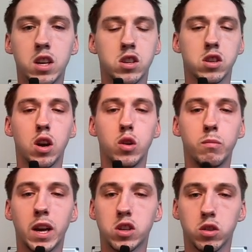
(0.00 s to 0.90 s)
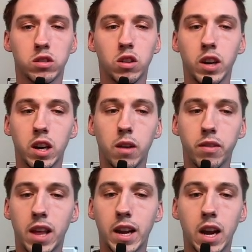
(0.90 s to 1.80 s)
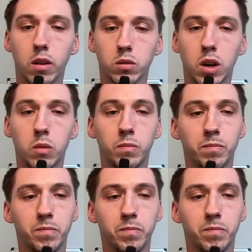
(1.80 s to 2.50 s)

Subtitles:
So make sure you're signing up for that now as well.